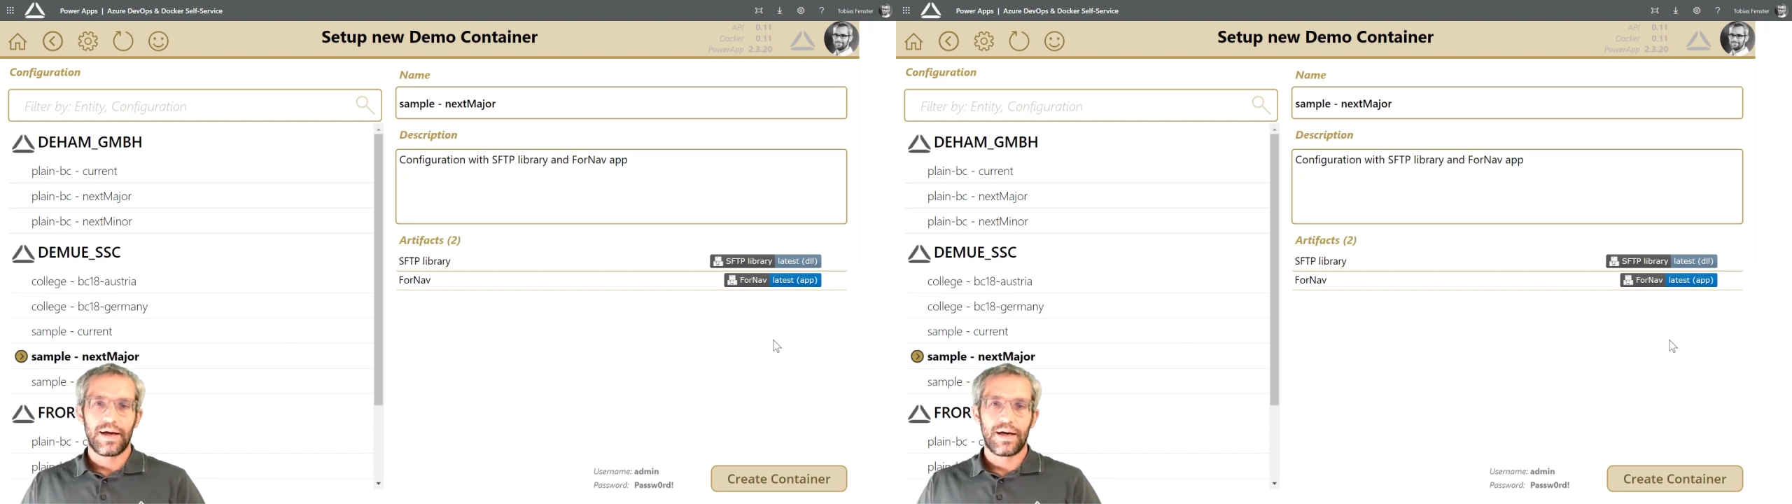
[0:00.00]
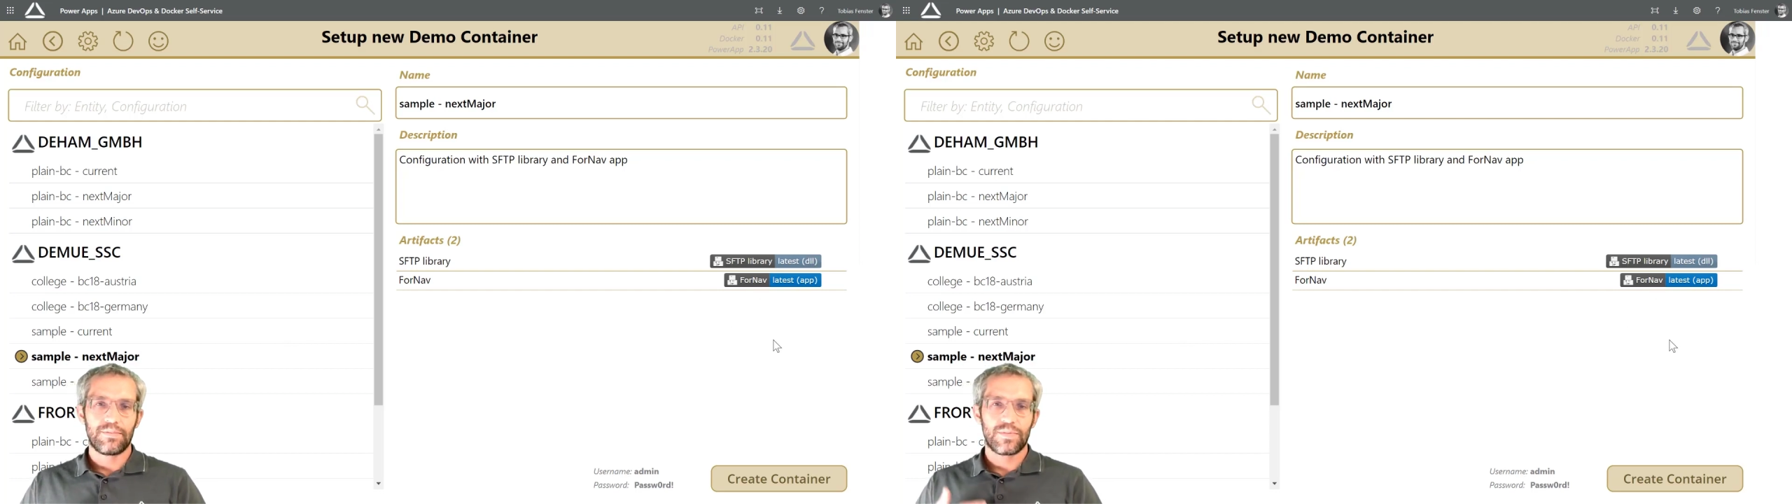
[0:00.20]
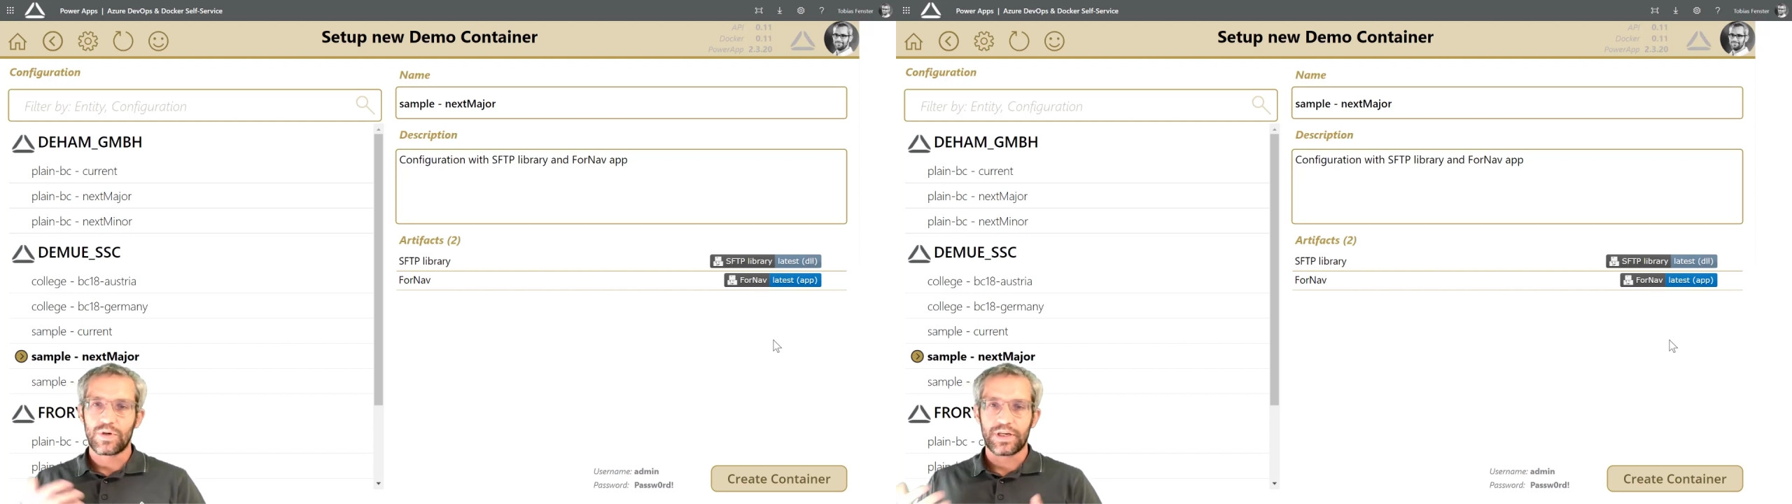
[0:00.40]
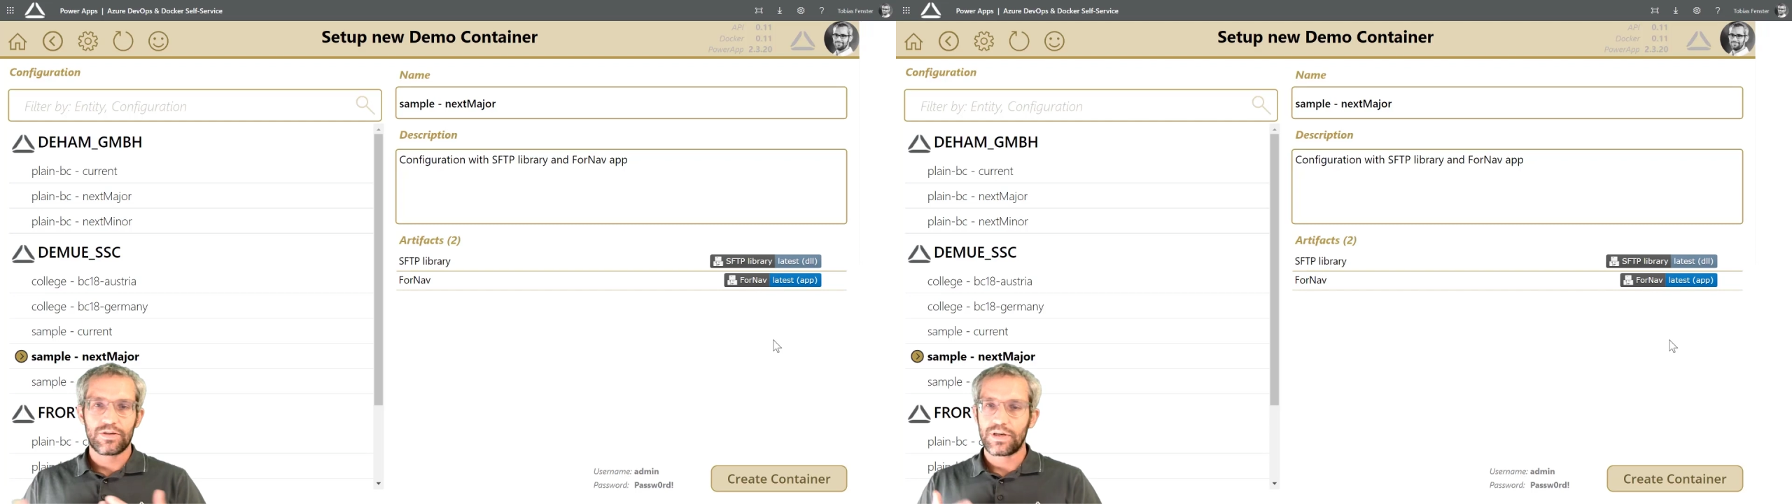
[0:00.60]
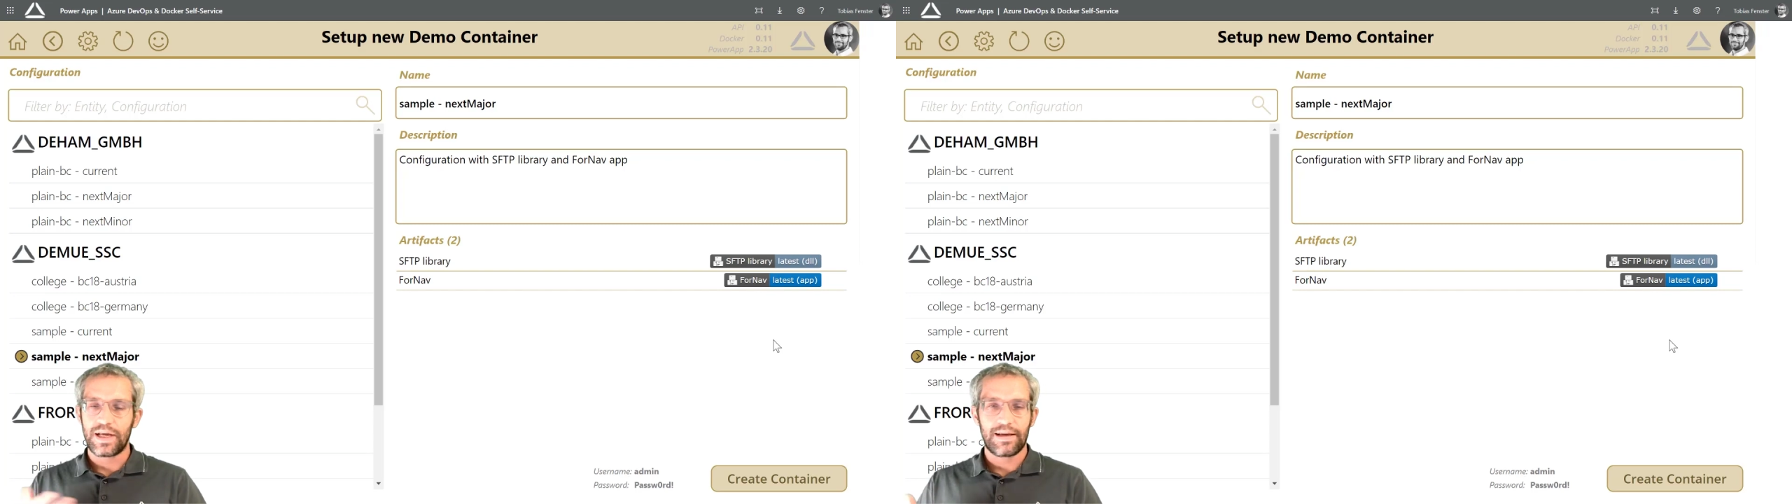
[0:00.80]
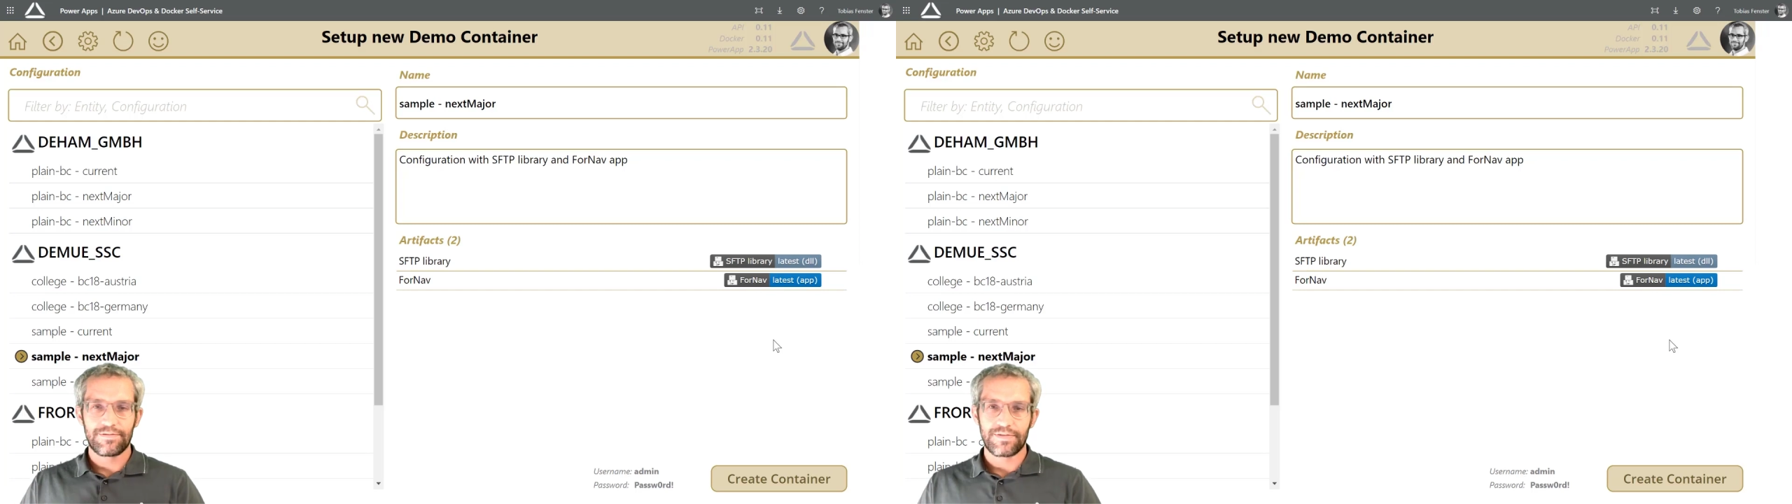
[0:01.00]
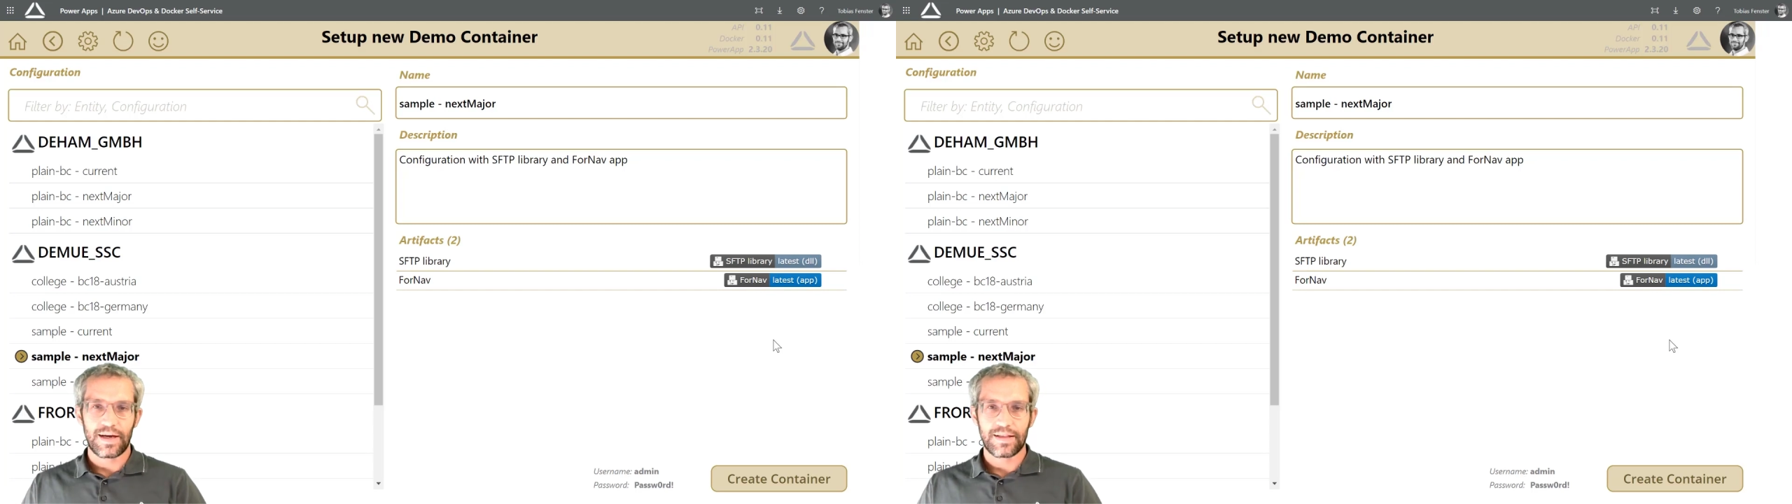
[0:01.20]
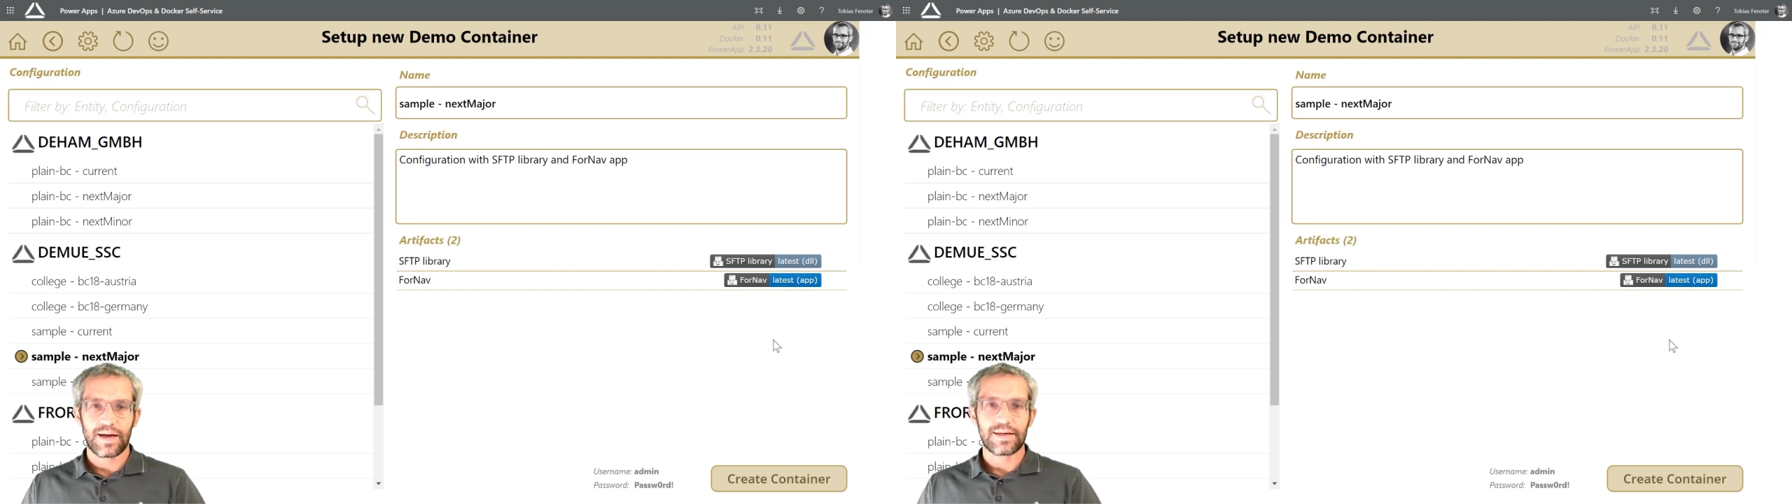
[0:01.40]
or it could have
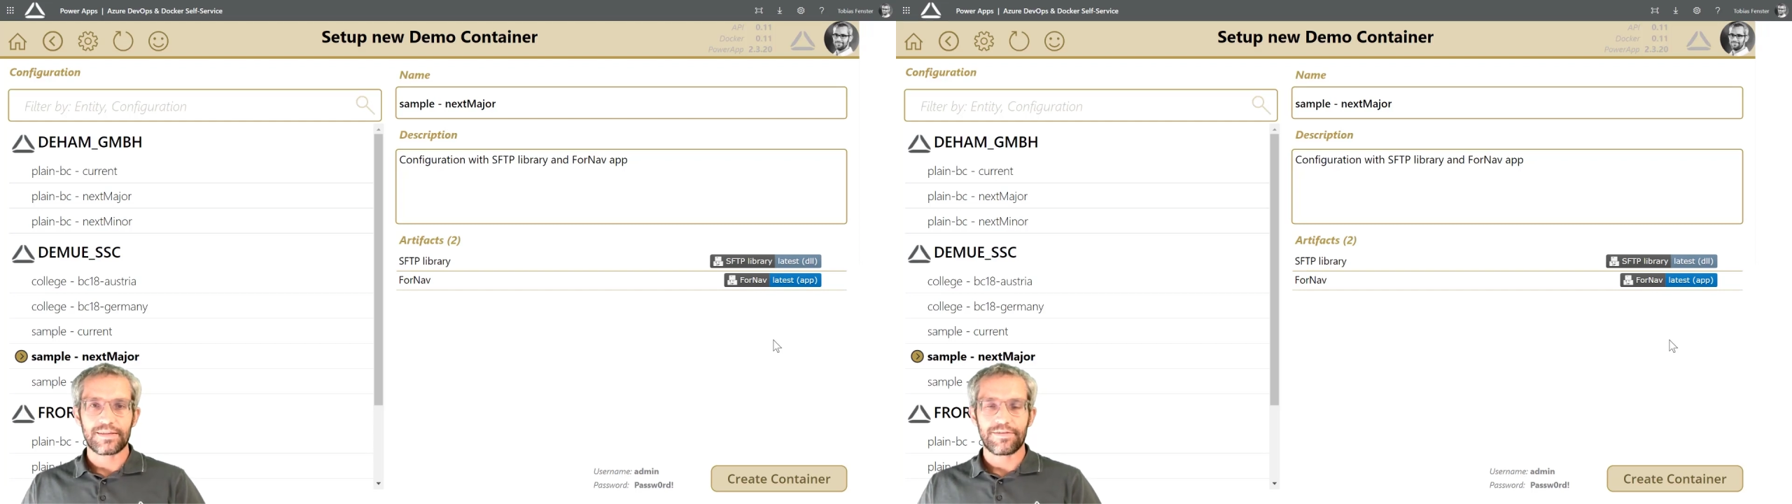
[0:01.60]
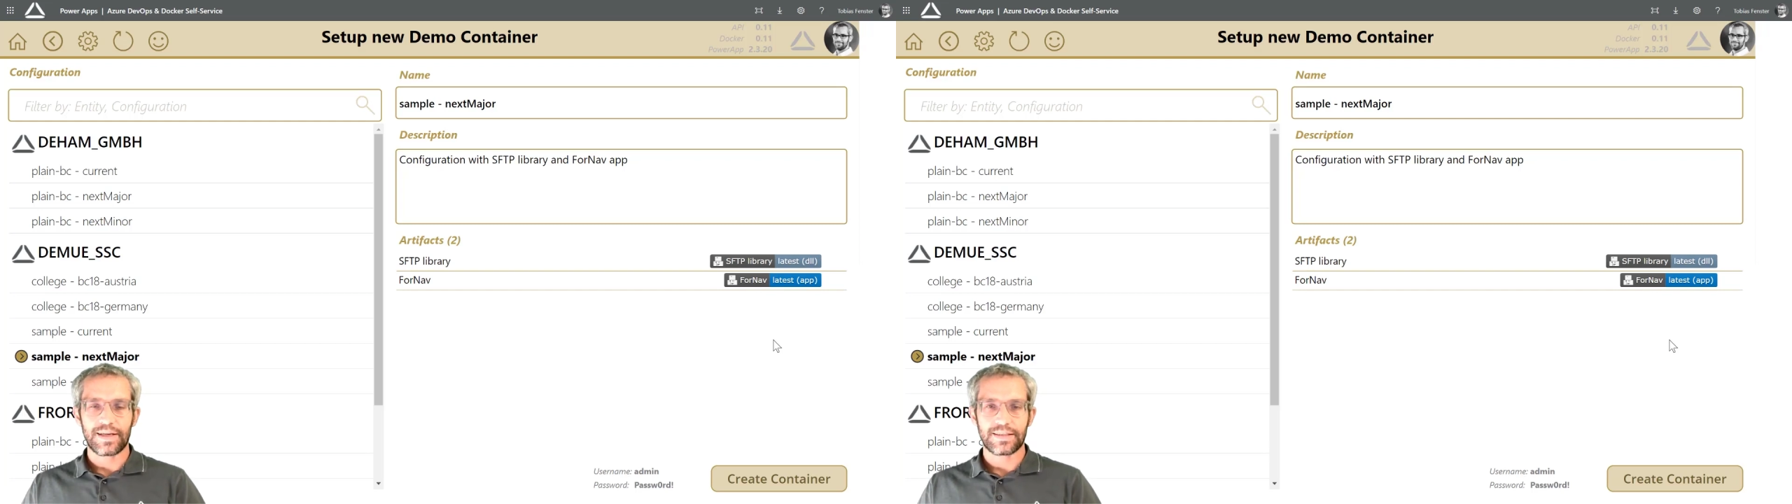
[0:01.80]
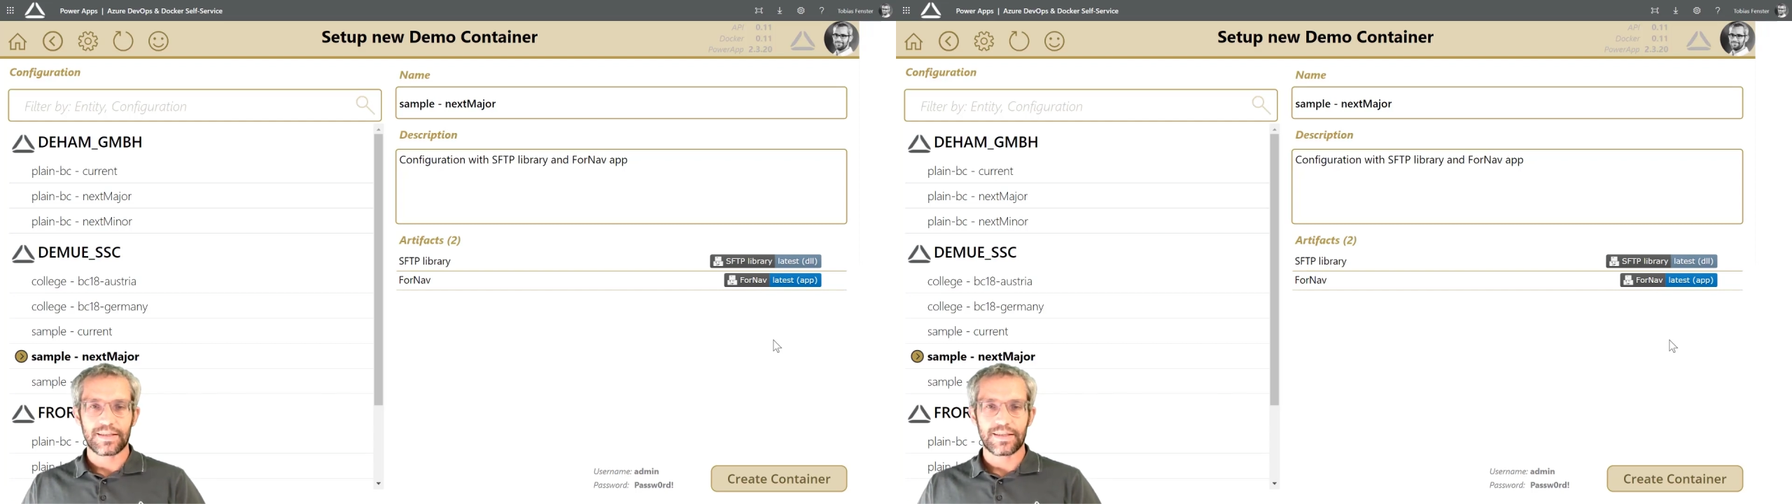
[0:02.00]
other artifacts